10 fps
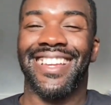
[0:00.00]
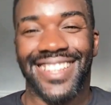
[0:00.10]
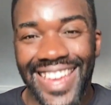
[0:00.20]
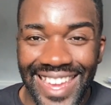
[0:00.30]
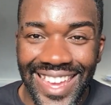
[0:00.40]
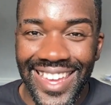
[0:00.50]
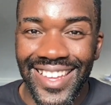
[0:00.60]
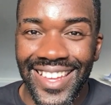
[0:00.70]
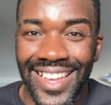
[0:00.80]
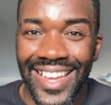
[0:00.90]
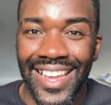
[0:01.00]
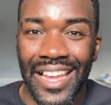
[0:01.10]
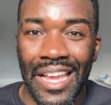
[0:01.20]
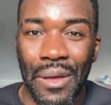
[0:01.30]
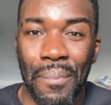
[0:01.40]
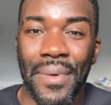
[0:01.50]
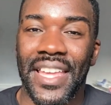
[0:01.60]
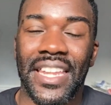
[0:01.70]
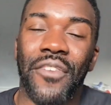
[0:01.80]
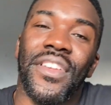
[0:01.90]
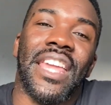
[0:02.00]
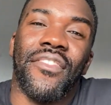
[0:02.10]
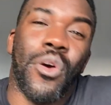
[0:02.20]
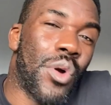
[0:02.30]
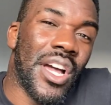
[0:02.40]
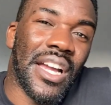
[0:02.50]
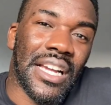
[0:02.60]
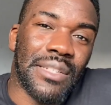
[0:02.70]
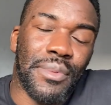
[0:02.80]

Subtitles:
yeah. But nothing ever worked